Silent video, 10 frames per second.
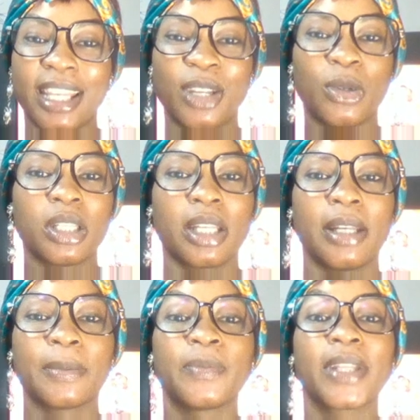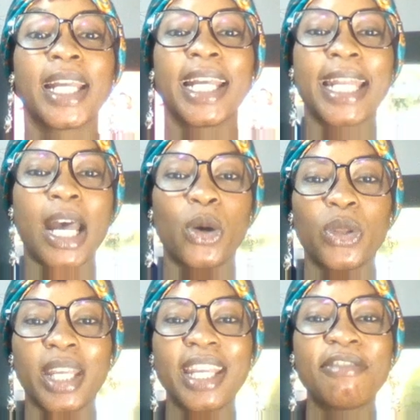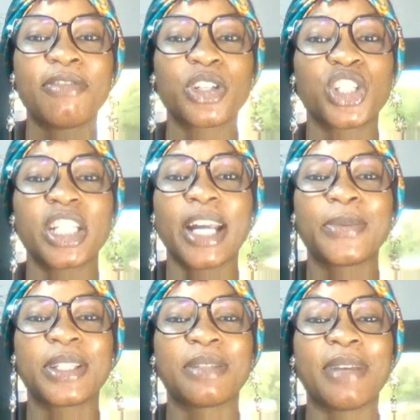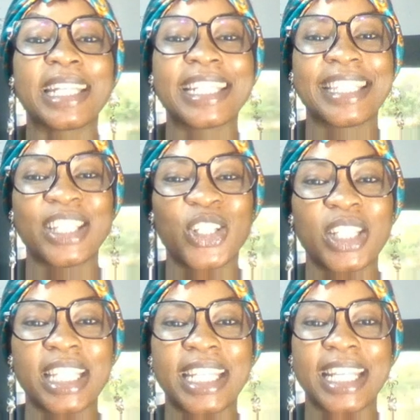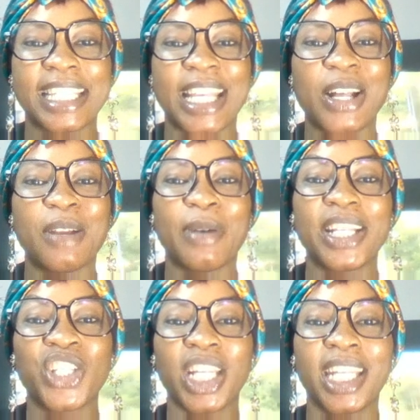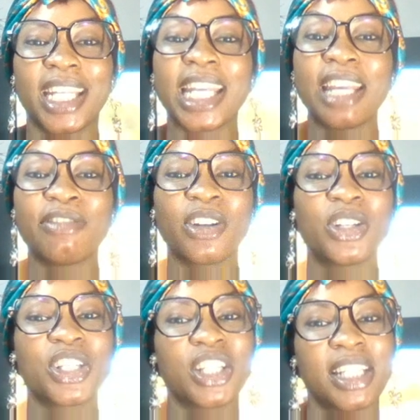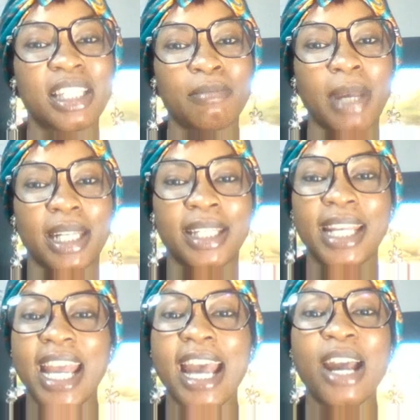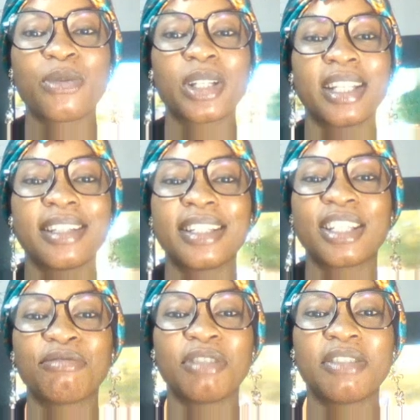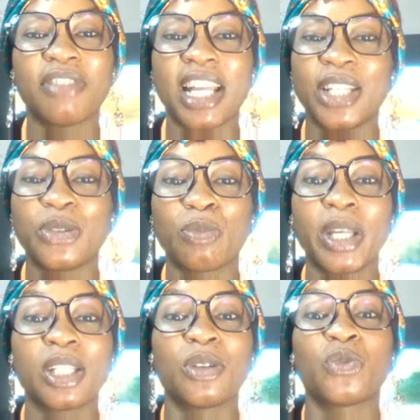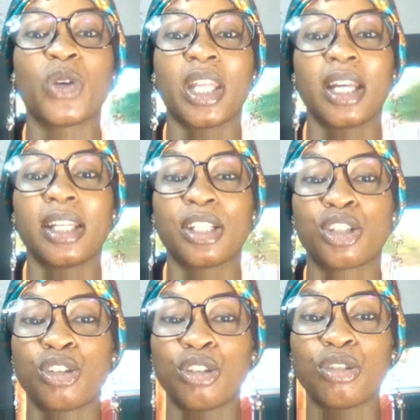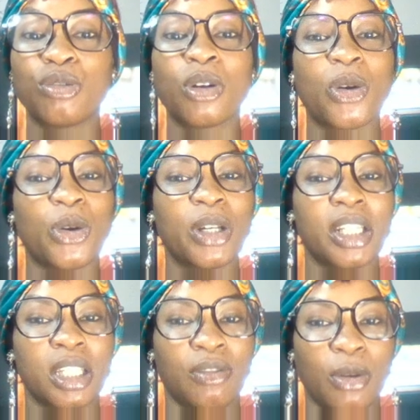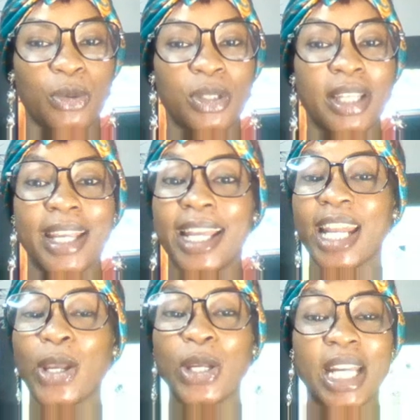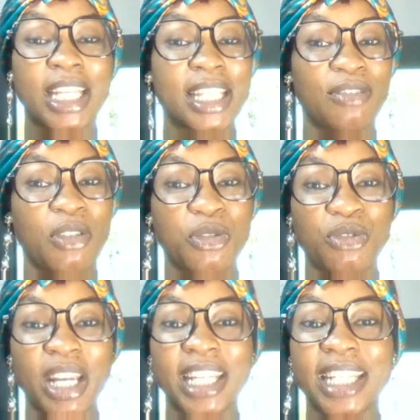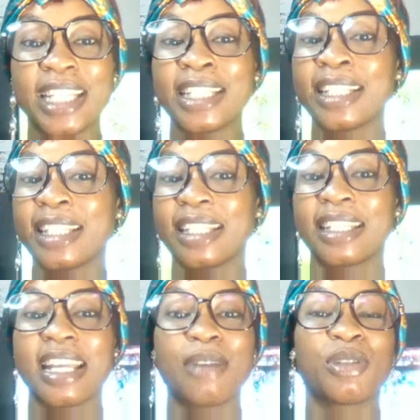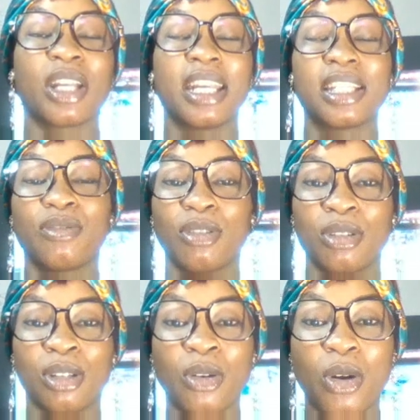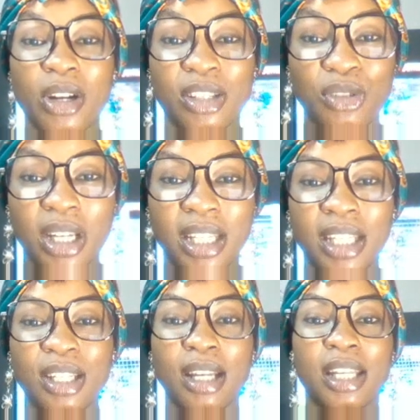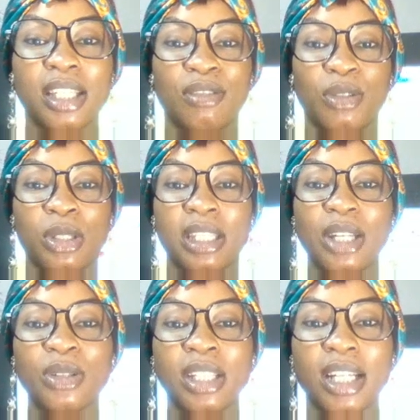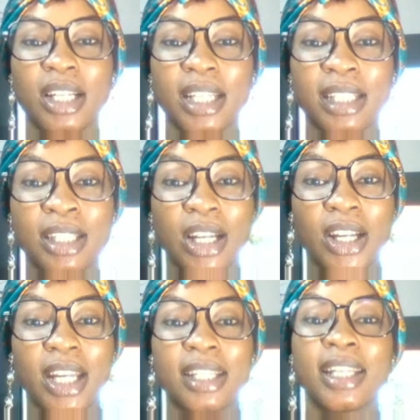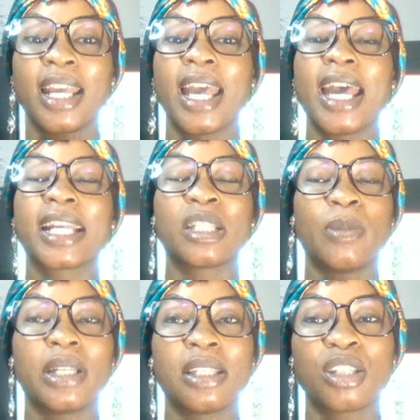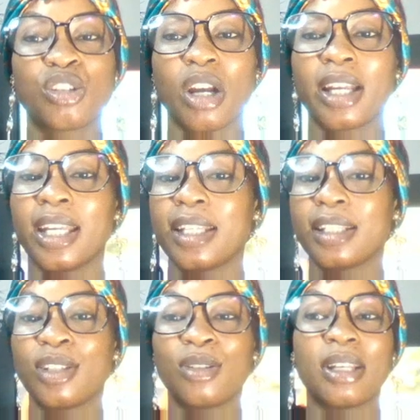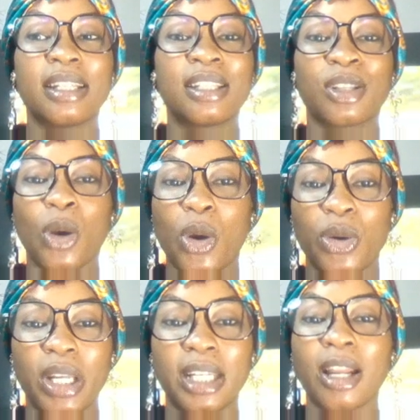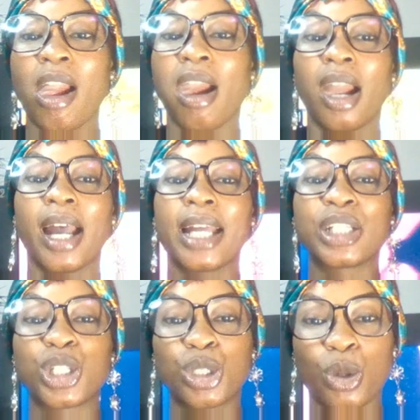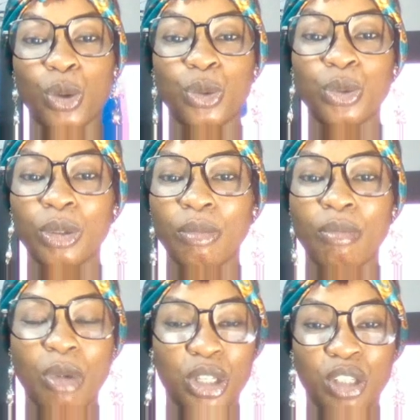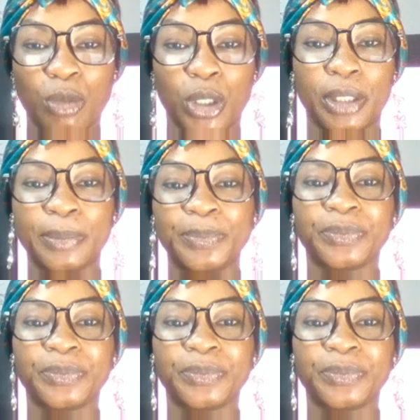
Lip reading: Thank you once again. Now, the if function helps you to make decisions in Excel by checking if a condition is met and returning different values based on whether it is true or it is false. Now, you can use this for grading systems, you can use it for scores grading, you can use this for sales target, expenses tracking, student scoring, and so much more.